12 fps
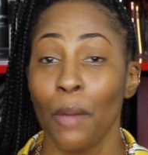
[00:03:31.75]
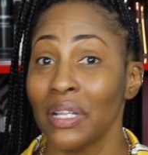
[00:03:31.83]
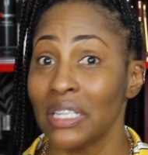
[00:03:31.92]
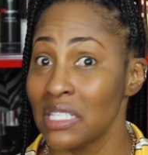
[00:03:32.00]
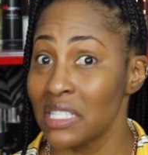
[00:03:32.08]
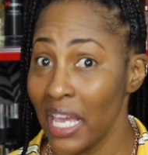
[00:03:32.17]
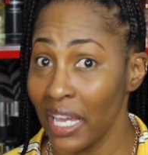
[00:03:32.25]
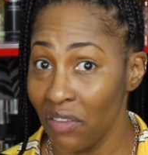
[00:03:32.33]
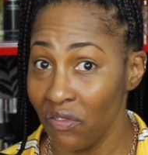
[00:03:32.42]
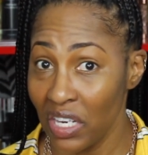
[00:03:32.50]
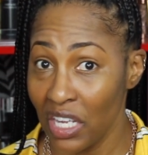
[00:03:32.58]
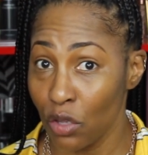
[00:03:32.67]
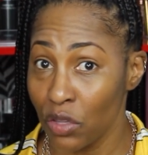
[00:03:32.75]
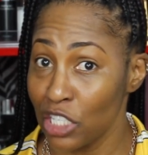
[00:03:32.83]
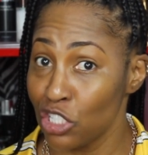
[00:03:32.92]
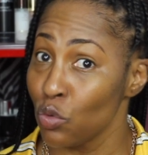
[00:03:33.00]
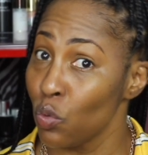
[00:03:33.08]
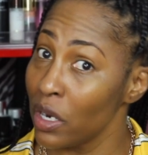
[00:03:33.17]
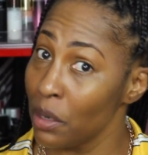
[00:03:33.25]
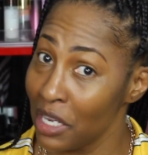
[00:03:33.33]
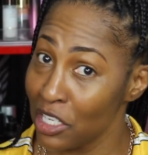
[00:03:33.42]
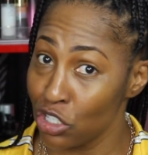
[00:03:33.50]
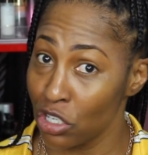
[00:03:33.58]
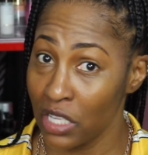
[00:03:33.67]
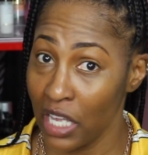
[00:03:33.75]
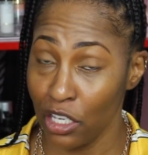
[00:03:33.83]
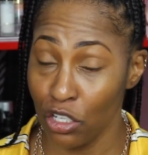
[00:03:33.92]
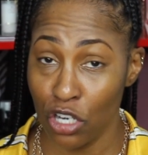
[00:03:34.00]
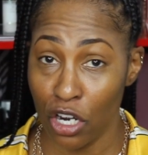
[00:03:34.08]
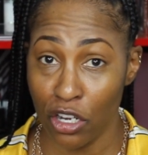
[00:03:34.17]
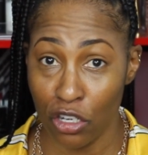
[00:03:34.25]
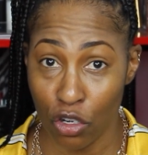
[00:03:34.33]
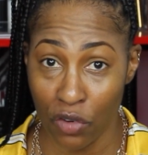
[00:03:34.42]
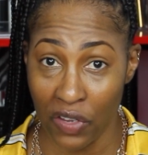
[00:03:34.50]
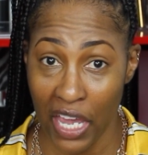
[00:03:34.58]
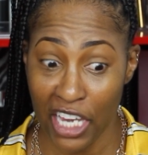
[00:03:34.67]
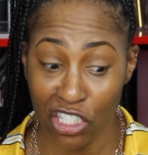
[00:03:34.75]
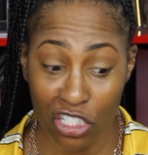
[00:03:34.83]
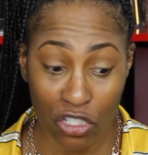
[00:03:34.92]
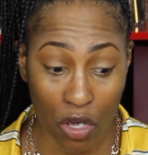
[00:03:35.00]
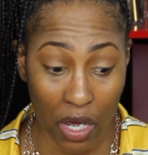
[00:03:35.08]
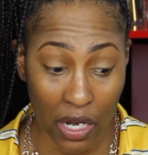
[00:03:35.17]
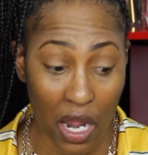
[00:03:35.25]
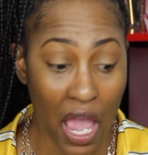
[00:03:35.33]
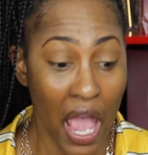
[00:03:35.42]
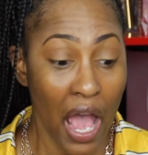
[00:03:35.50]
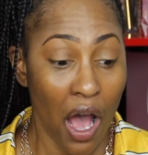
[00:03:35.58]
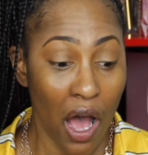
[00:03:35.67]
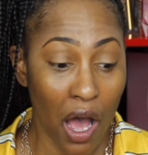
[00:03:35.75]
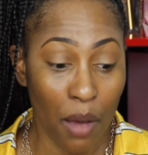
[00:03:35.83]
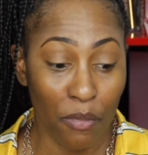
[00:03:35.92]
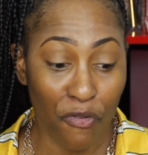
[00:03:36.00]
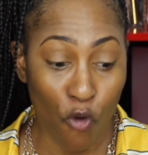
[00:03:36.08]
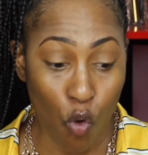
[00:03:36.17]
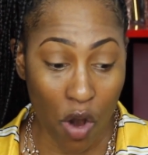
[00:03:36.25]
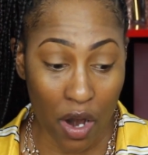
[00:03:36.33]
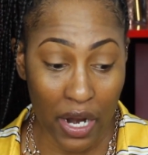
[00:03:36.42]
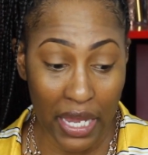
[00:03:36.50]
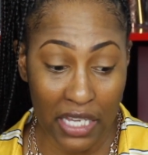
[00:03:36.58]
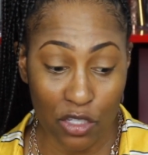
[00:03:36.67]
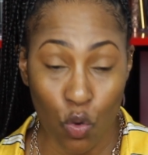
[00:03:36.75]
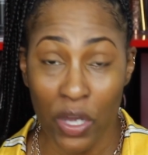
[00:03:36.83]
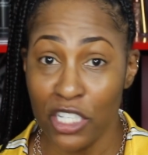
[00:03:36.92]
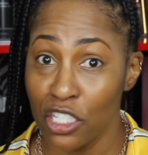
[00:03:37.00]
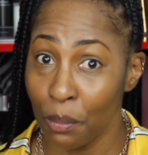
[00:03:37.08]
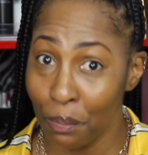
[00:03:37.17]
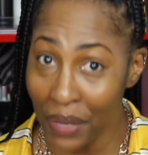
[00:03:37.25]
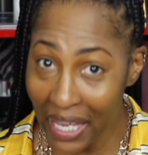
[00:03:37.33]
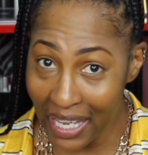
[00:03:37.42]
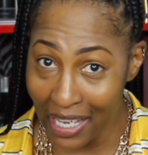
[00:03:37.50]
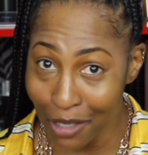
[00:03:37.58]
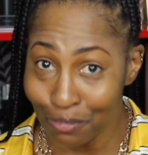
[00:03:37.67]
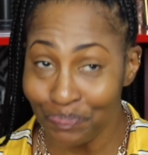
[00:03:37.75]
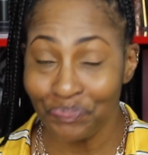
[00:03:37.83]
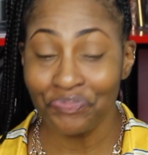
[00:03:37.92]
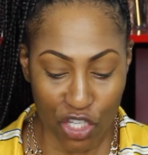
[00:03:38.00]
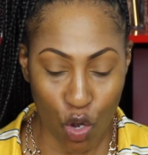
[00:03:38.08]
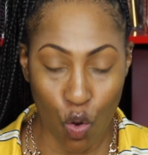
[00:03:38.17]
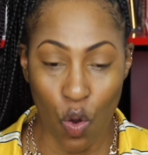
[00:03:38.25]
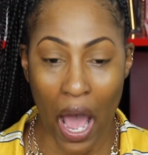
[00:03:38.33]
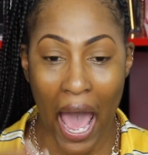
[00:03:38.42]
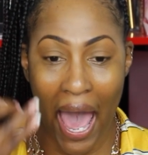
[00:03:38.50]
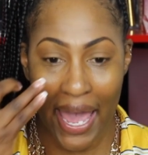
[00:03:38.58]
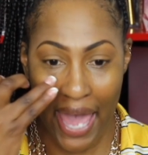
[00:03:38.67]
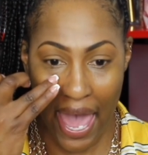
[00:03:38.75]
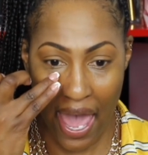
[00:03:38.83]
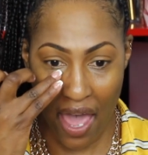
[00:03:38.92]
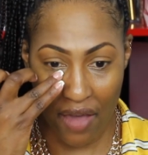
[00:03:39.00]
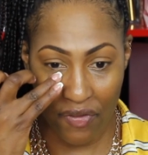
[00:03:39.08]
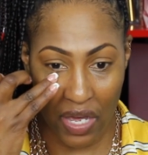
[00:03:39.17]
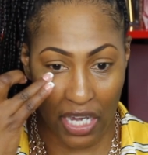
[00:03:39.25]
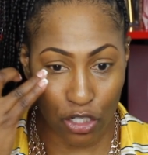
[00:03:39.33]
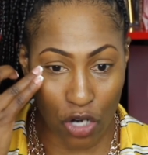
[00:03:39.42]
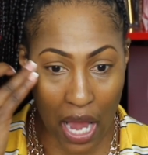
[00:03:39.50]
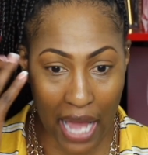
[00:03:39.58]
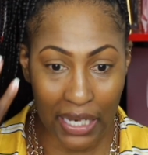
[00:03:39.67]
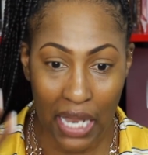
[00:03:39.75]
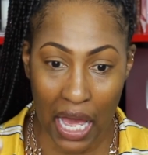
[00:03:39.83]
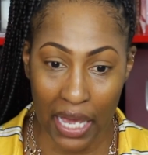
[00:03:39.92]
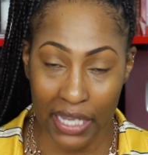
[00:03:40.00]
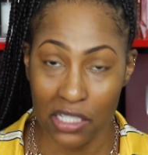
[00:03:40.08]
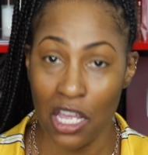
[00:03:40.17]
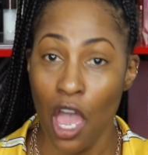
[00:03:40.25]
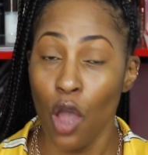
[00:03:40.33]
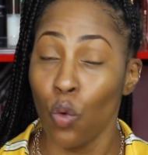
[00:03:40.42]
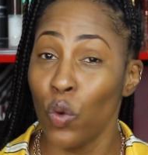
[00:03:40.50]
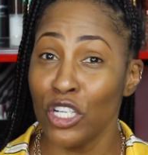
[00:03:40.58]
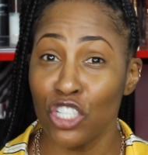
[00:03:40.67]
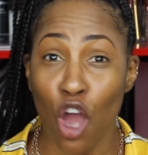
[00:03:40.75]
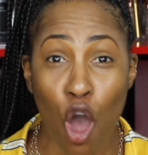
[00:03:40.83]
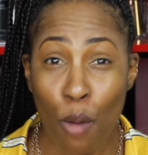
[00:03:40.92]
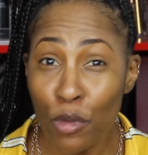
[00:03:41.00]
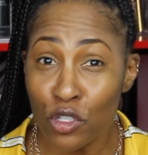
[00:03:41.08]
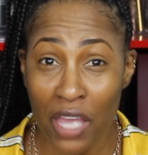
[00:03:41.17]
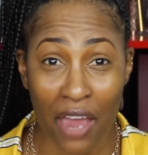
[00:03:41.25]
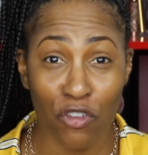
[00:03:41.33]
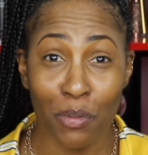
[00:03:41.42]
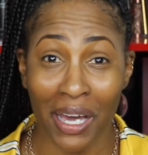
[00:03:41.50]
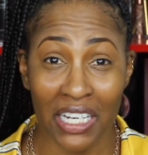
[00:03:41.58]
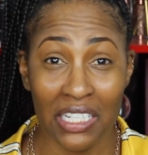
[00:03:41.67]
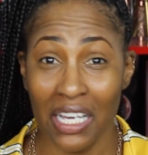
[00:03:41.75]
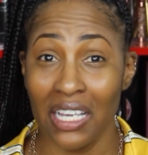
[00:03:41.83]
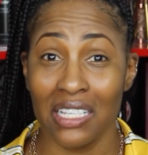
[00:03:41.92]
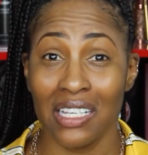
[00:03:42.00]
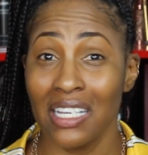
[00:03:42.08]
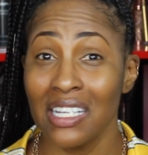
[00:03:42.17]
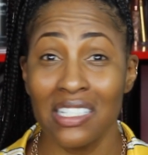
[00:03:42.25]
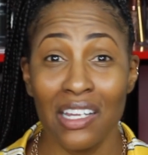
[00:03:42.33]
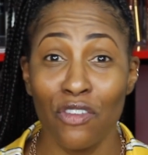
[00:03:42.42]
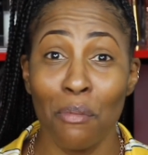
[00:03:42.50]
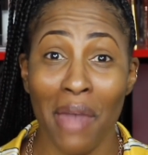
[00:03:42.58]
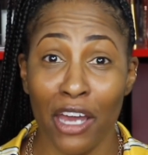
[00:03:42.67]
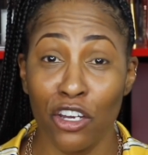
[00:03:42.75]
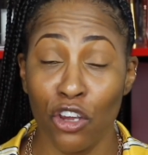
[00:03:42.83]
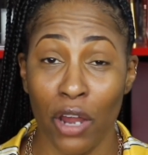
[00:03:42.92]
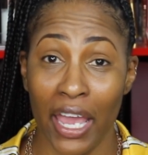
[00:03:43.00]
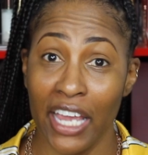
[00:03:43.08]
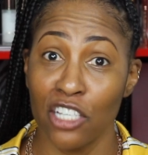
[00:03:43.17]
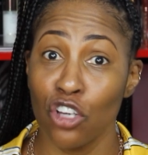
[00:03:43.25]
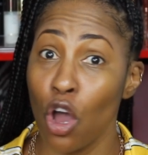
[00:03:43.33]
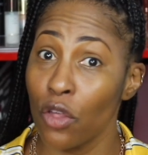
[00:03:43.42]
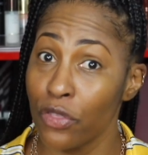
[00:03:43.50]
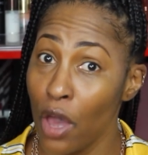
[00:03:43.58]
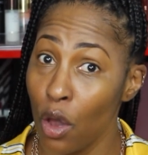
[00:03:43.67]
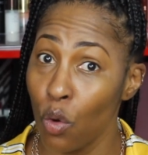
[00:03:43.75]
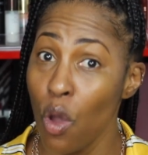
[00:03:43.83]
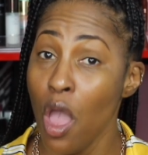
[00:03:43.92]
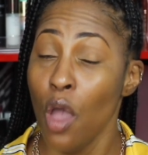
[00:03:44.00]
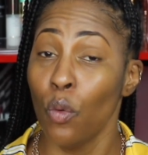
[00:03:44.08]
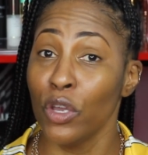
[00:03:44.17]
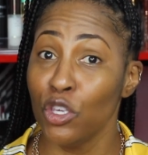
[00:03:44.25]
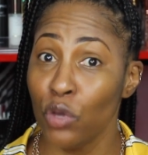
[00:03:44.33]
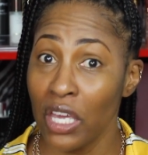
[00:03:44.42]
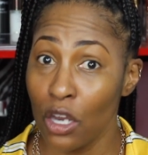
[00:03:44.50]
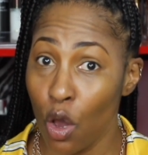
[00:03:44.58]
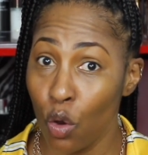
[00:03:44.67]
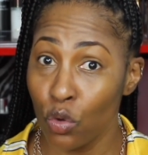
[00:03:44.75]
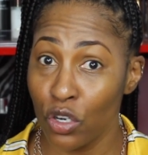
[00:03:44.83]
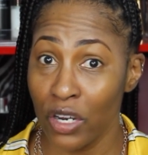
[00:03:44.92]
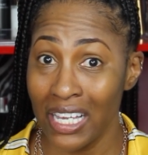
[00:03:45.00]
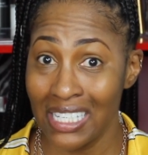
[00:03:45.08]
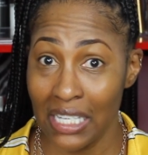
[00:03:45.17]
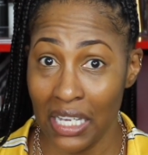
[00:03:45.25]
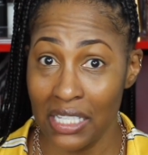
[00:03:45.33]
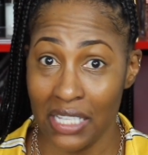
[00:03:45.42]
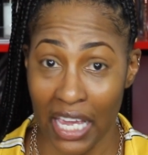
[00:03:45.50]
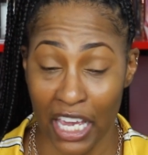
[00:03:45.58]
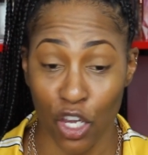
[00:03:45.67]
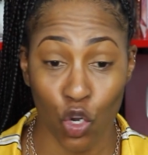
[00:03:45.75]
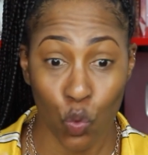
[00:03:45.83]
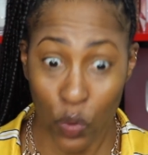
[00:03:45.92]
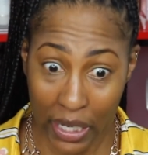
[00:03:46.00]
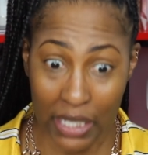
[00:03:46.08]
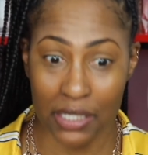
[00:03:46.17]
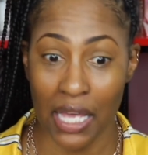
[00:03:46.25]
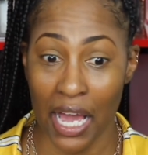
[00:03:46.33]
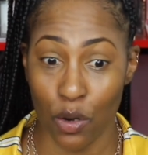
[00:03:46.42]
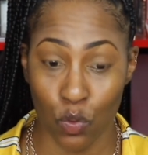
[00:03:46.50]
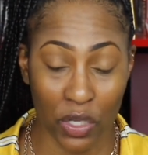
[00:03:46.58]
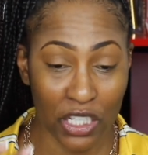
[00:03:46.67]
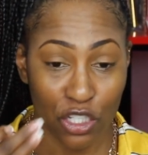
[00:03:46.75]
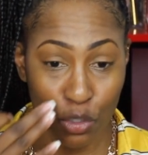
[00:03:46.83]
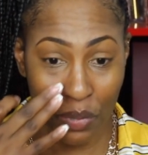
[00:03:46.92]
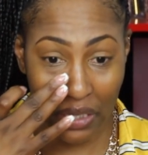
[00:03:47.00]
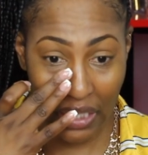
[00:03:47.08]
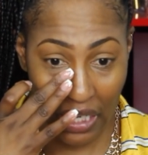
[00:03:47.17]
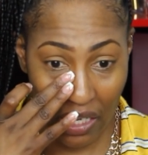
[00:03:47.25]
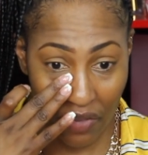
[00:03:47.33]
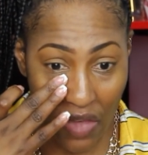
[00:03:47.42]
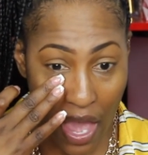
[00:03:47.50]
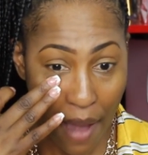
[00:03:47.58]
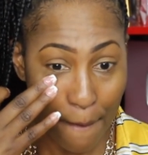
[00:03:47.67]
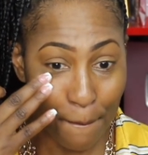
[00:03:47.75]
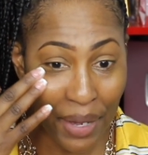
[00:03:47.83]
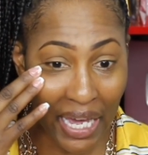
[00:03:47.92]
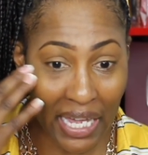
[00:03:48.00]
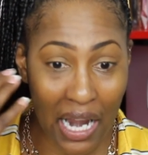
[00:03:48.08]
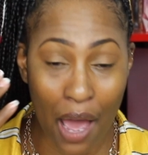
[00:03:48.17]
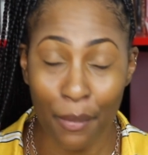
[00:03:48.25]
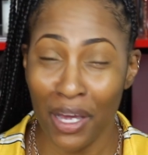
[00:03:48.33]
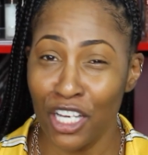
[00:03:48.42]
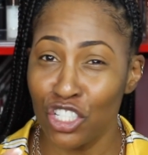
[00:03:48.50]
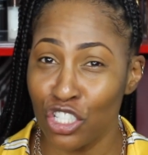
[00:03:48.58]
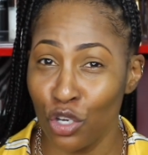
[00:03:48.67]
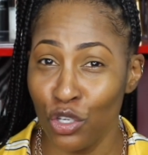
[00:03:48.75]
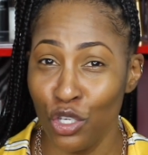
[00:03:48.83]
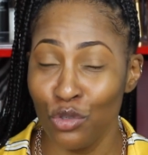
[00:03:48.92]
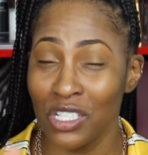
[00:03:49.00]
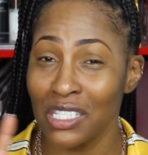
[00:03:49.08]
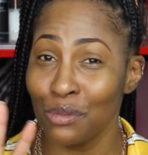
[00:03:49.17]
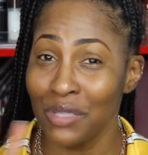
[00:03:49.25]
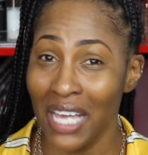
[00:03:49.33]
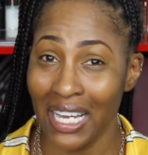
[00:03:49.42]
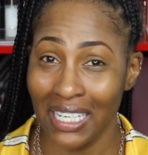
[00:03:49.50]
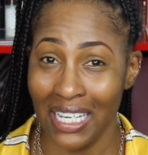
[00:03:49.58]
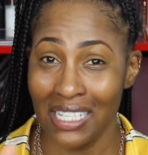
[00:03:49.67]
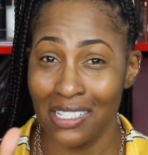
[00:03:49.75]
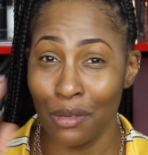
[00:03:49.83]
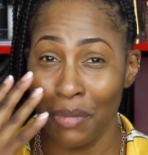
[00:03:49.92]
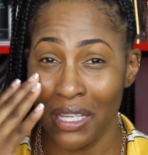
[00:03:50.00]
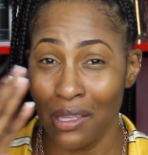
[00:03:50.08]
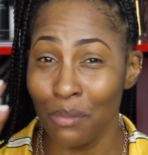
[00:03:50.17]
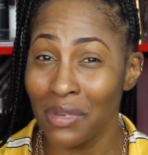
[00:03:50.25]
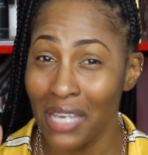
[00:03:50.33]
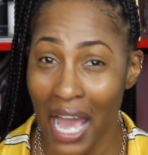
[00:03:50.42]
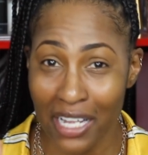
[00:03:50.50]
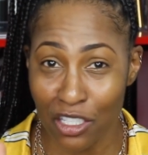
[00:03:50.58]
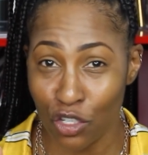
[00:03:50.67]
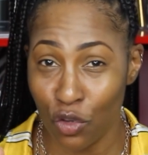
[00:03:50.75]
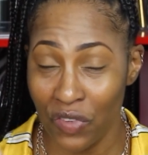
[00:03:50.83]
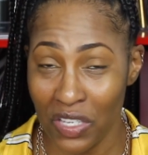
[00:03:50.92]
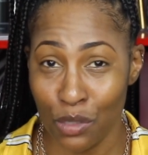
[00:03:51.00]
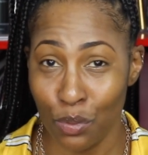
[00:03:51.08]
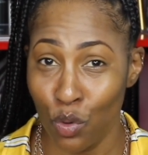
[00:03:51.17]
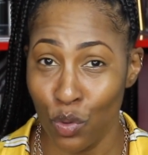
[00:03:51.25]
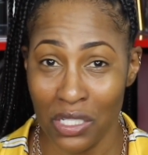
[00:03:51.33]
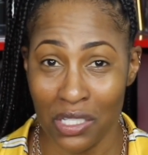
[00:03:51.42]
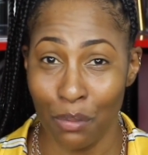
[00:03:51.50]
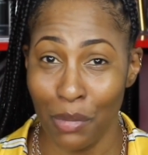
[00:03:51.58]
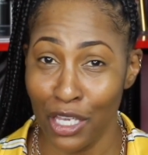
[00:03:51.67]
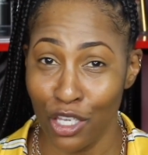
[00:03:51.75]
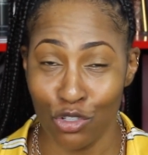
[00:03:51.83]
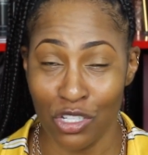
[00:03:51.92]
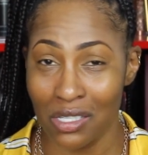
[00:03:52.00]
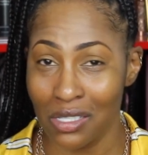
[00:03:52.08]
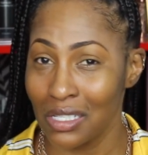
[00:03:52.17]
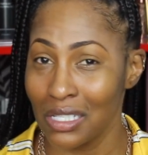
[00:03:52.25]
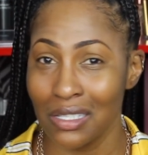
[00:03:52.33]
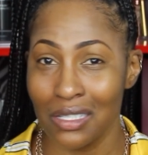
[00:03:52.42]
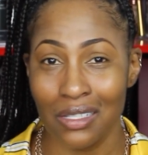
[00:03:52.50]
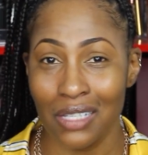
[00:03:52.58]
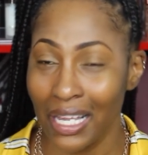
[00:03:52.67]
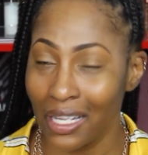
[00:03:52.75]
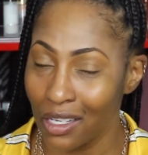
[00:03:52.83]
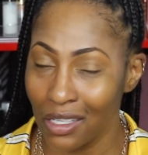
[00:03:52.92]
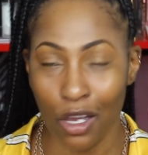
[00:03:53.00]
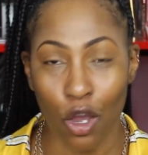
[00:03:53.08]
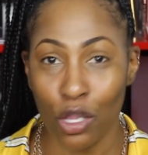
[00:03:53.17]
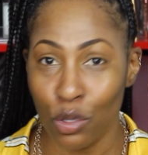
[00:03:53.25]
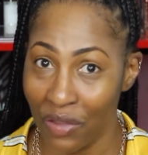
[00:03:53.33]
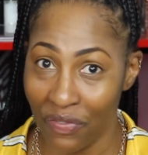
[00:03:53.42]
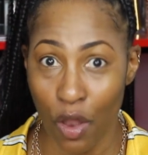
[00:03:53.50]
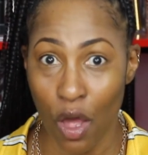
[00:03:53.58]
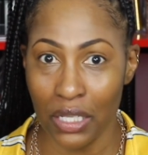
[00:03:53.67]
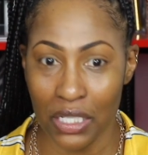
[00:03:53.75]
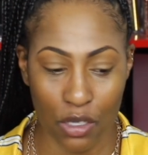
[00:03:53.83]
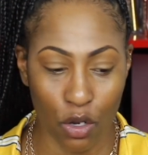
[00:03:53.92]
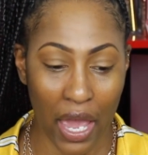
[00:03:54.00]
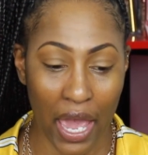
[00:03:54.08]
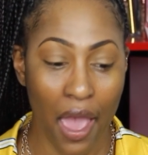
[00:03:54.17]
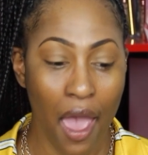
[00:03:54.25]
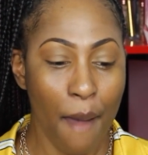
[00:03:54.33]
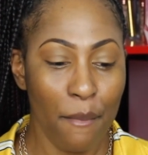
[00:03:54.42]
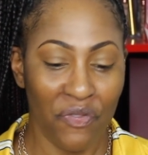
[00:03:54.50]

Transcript: But the second video that you want to make sure that you turn your notifications on um, for is going to be so I have under eye lines, which almost everybody does. It doesn't even matter your age, although when you get older, it does increase. I really do believe but I'm going to show you just some techniques to make them not so visible and to make you just just like look all the way flawless. Okay.